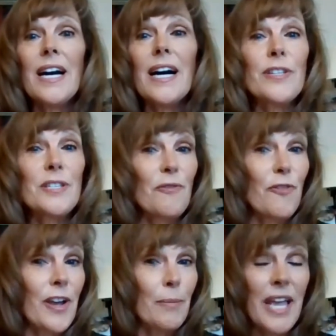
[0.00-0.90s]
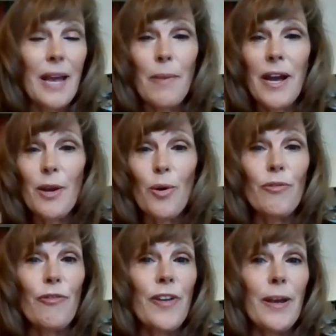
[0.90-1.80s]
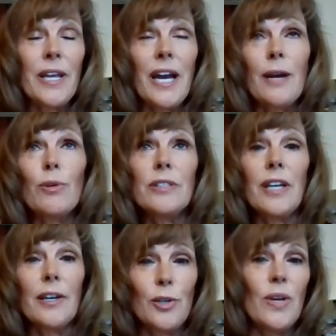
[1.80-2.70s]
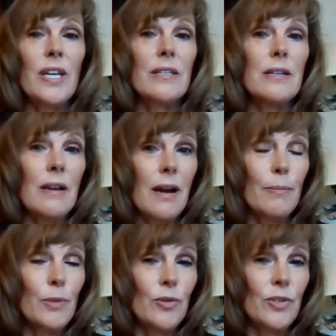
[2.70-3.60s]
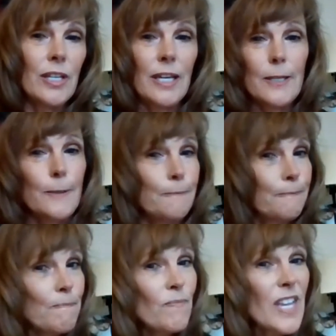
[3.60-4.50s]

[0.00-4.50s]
Friends and family, and my own family, I will tell you, is not immune to this.